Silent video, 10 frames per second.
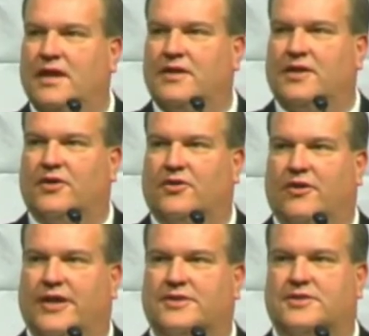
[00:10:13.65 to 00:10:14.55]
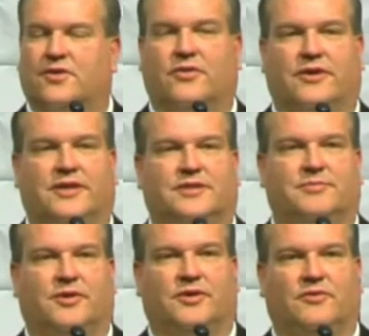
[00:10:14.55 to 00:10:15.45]
you hear great stories,
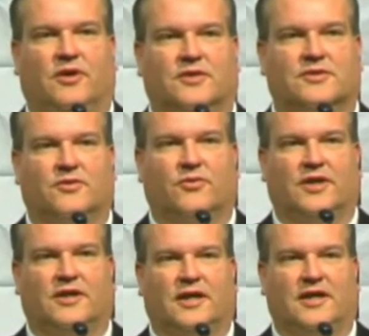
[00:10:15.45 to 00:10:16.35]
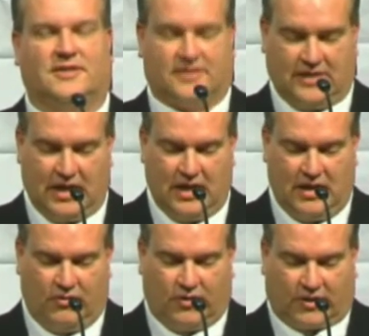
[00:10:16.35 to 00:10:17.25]
but you also realize
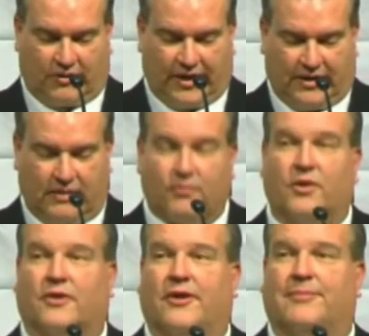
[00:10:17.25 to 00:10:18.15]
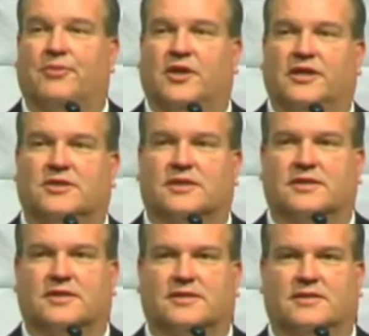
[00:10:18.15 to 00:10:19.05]
what a great place
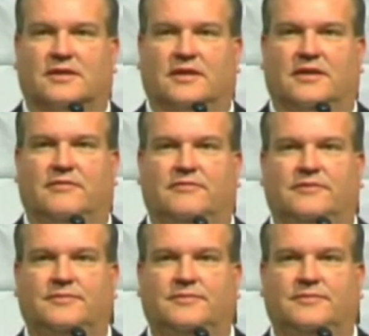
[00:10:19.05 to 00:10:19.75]
this is to live.